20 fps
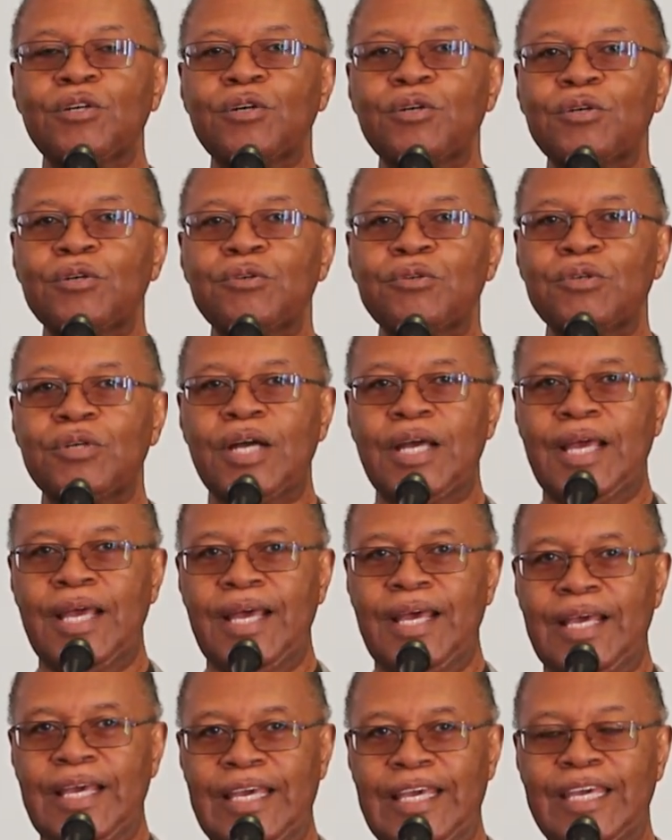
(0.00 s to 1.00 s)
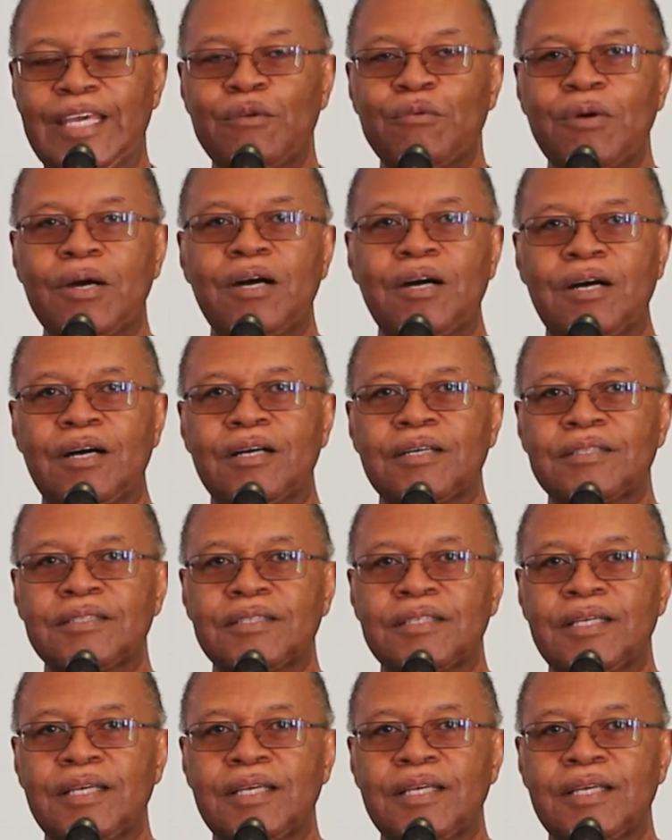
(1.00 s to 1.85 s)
who he was